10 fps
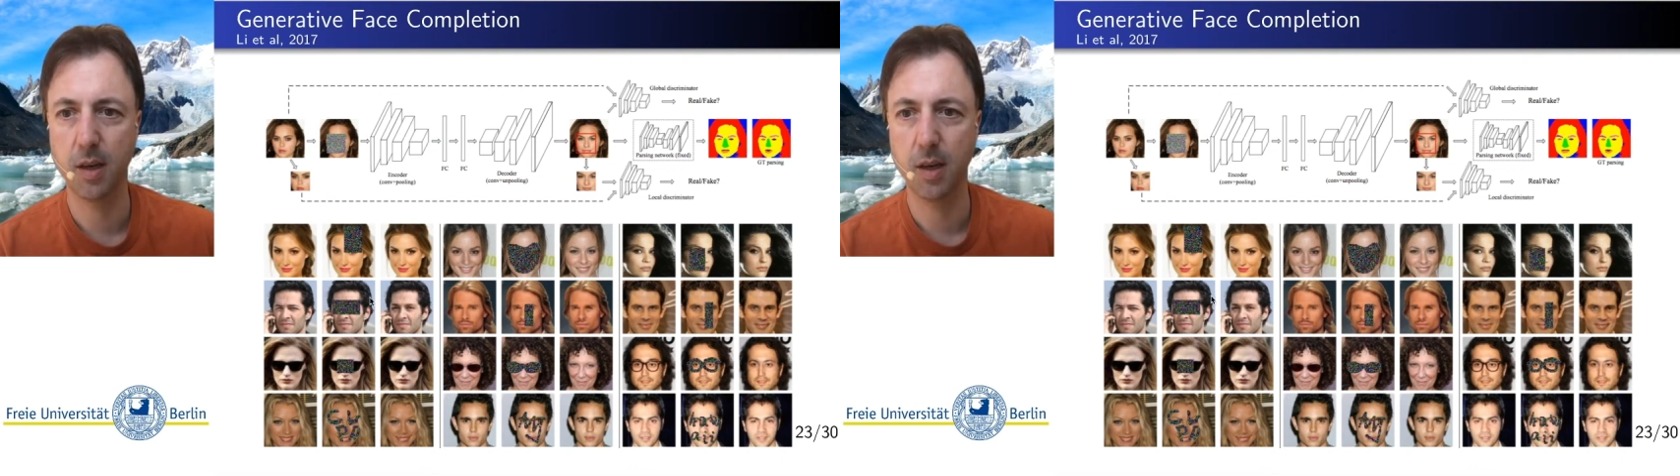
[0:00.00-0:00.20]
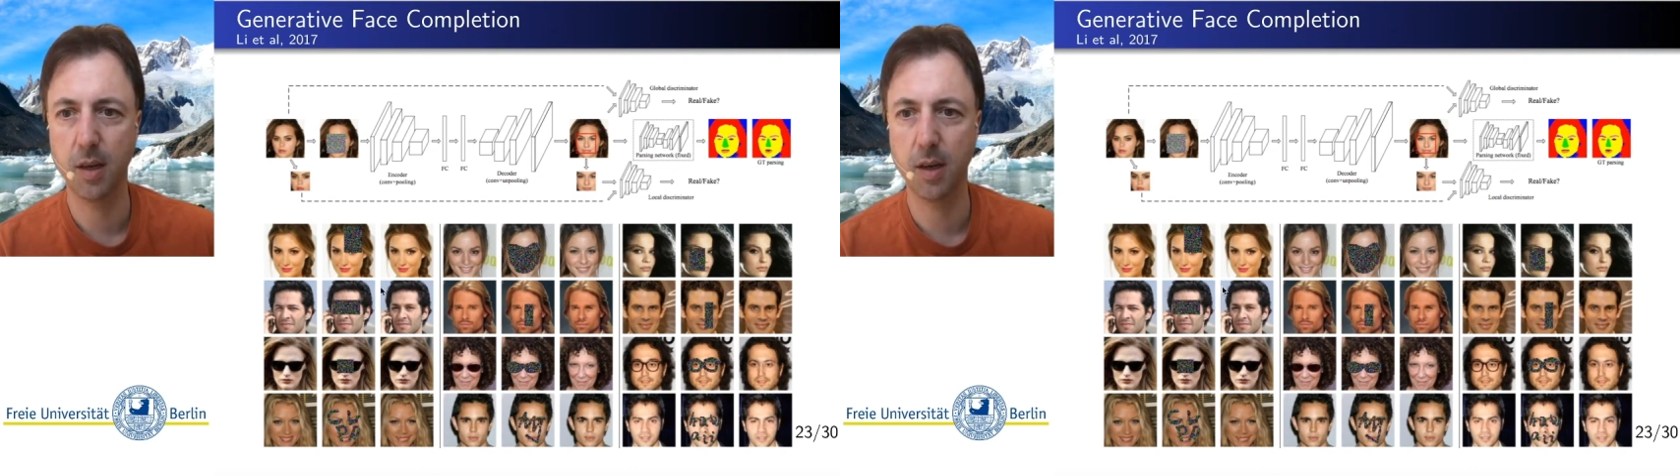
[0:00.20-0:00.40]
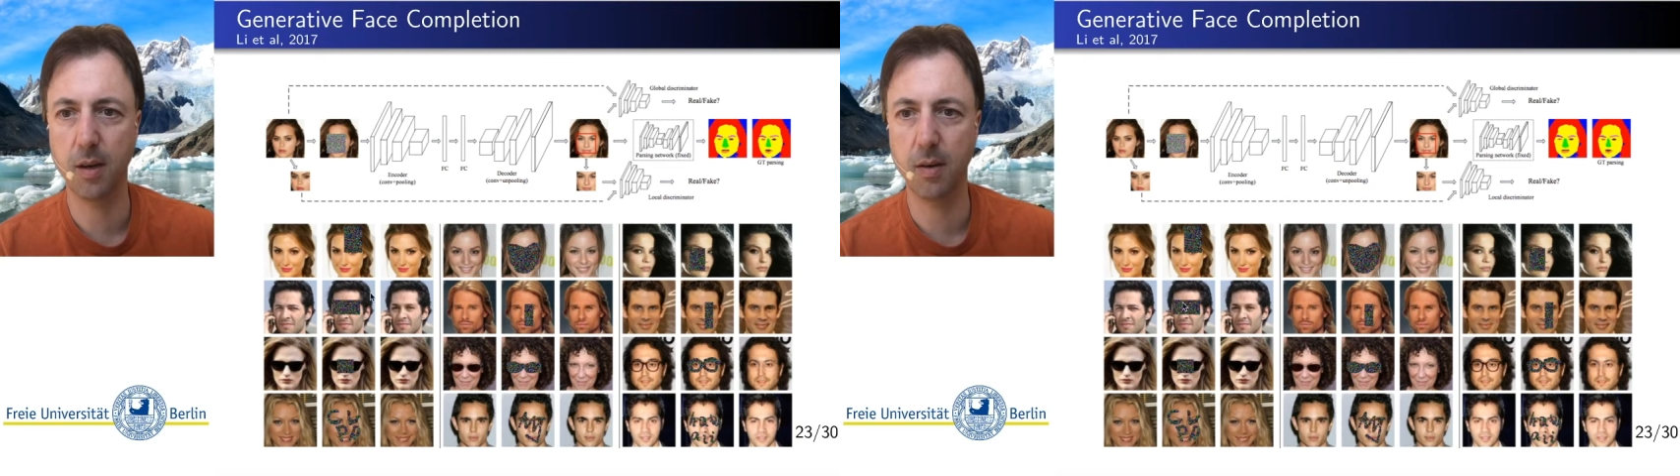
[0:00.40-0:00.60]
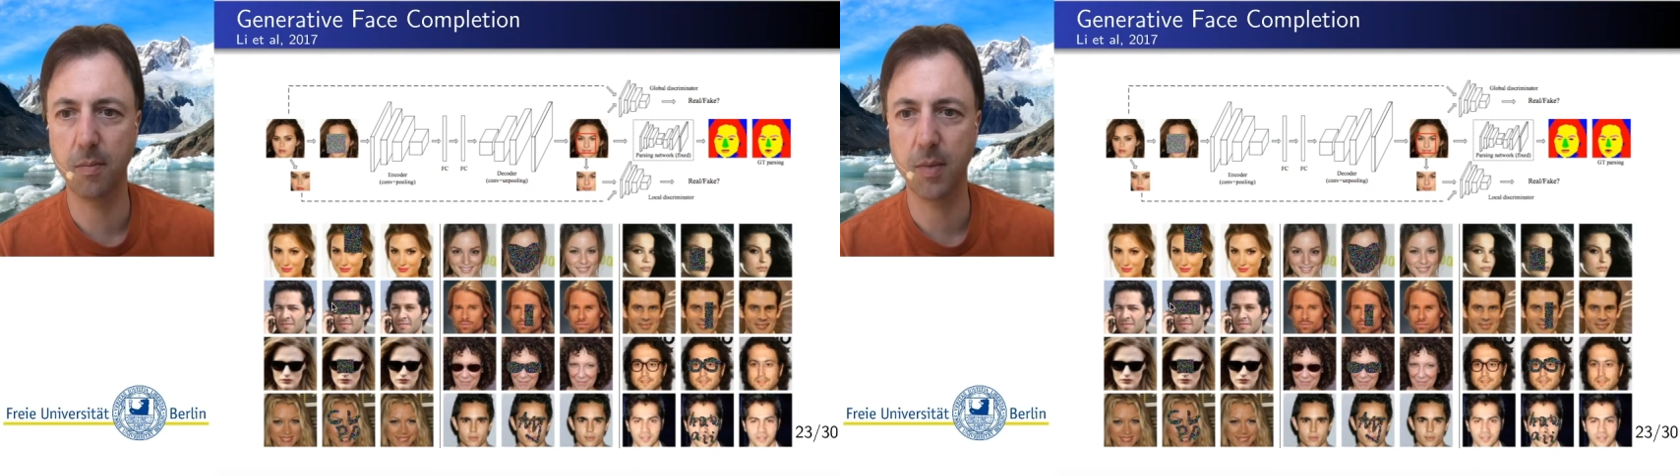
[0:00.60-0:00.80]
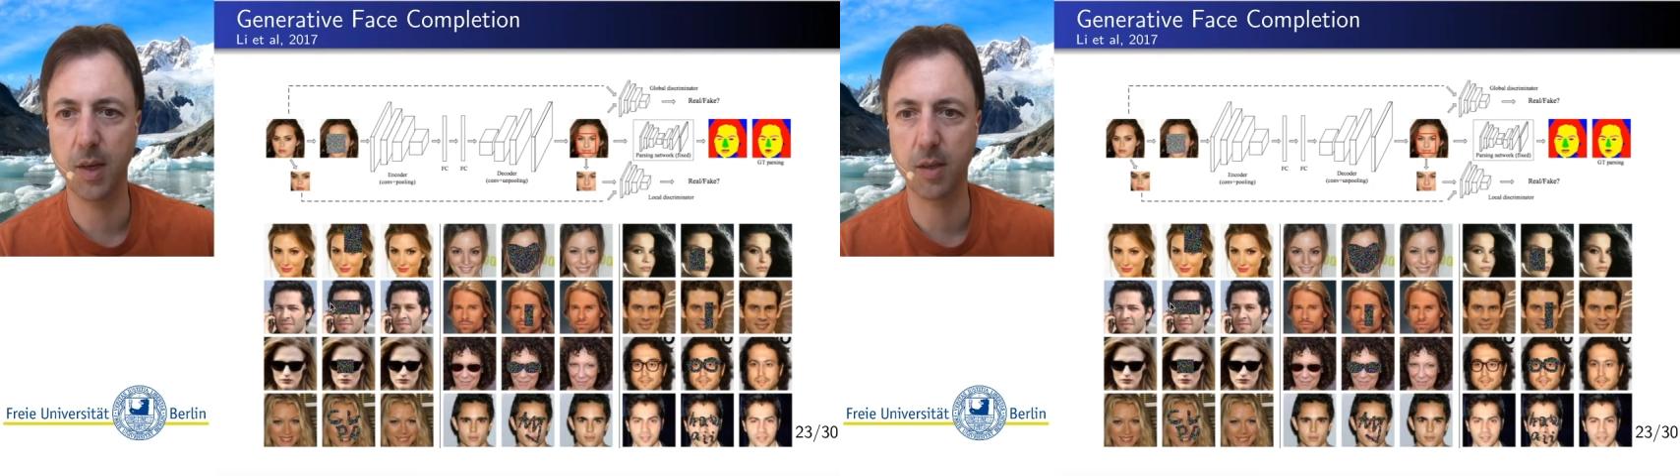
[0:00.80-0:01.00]

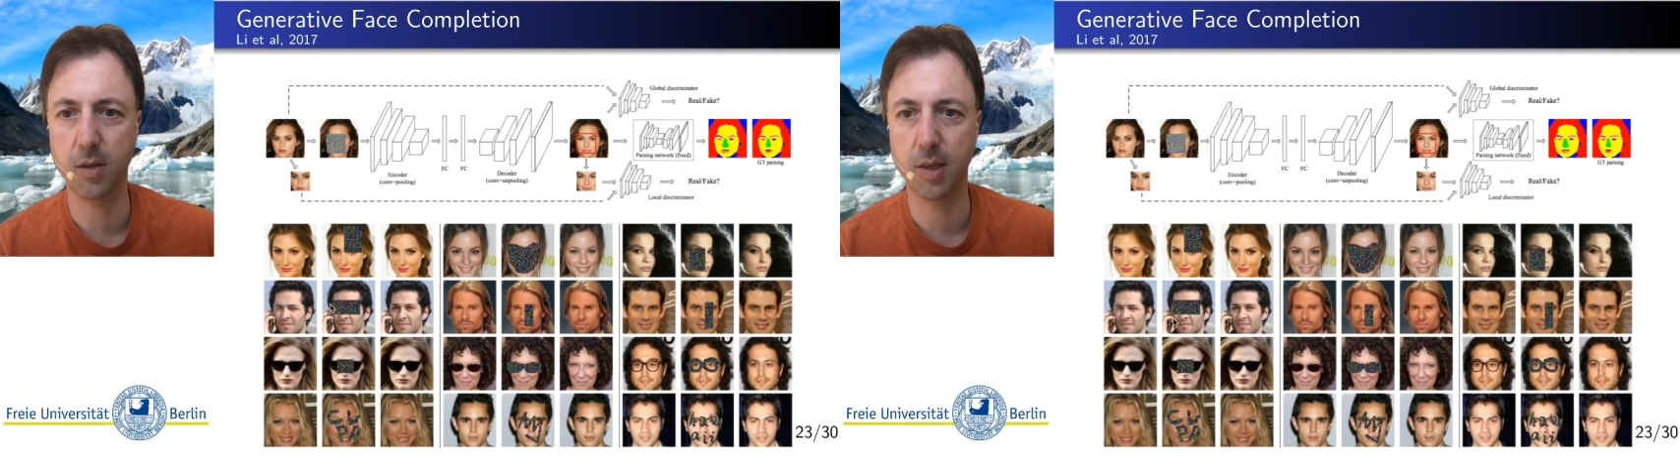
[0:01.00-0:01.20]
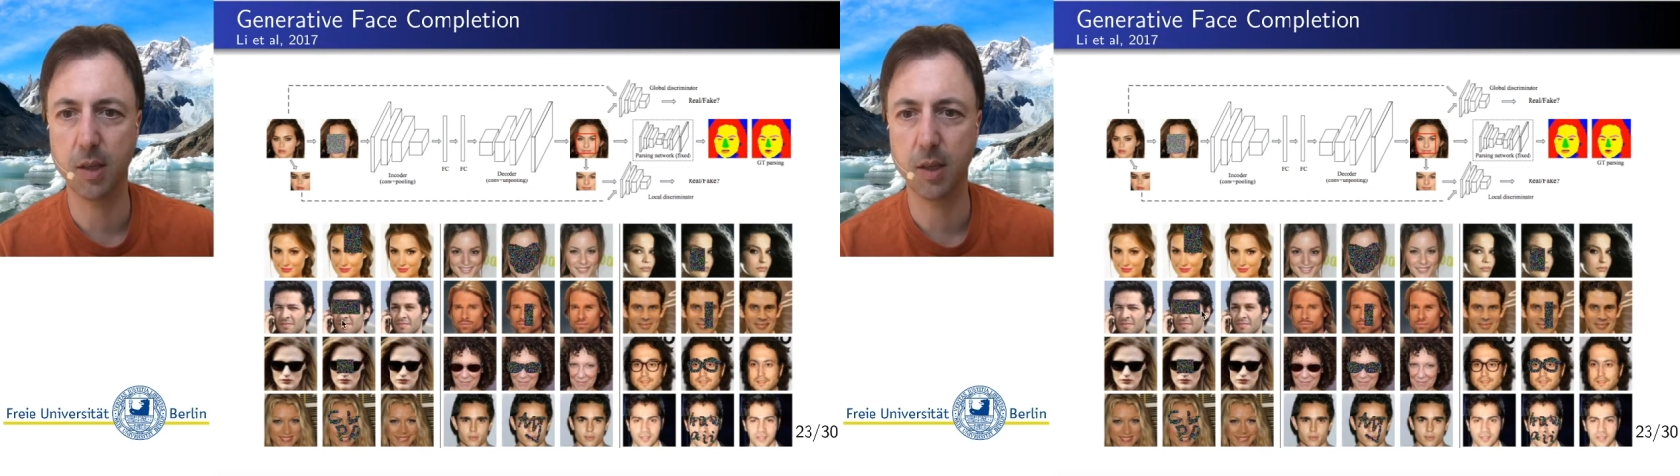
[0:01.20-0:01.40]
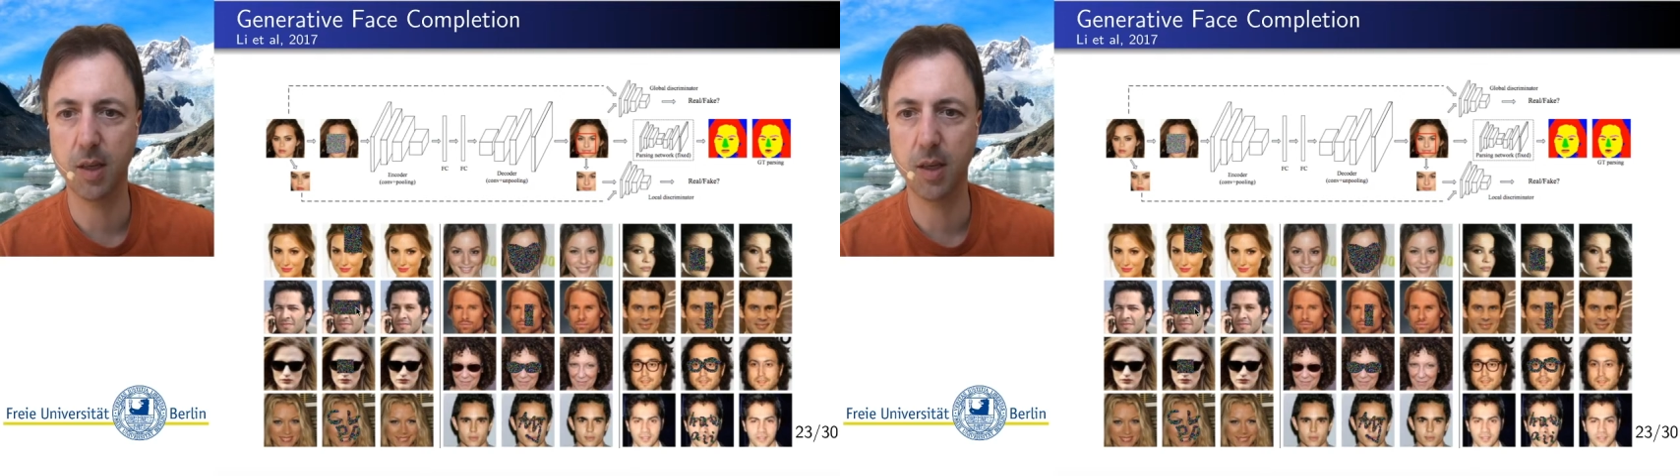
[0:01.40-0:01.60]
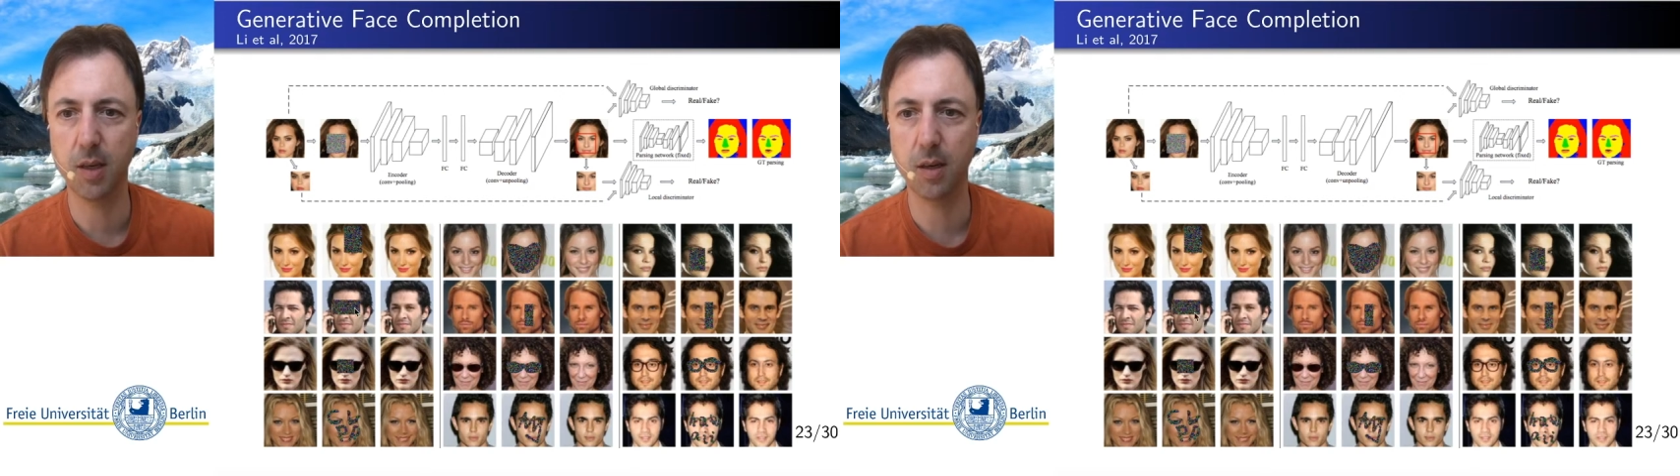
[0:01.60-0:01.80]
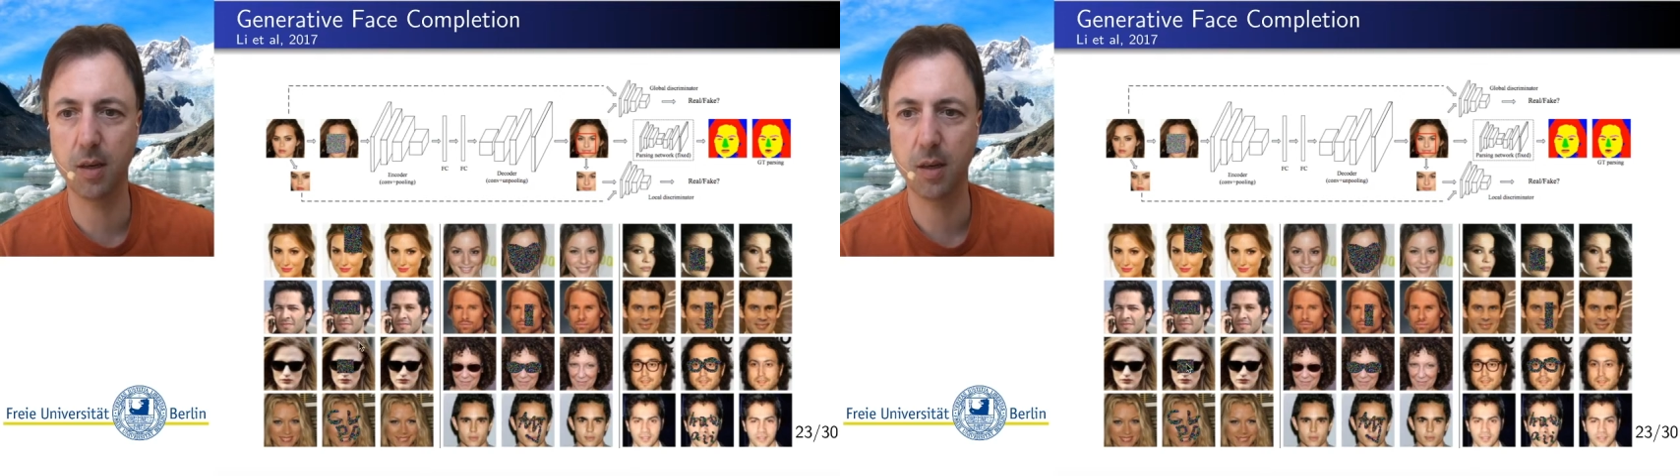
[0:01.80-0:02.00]
as you see
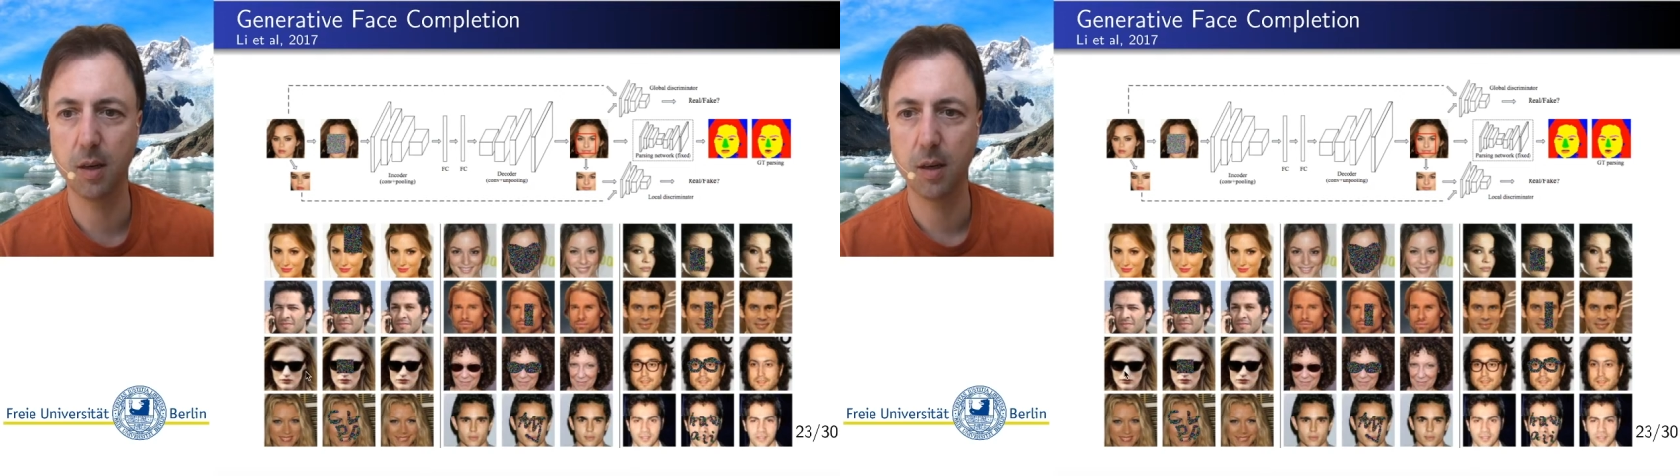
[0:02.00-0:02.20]
here.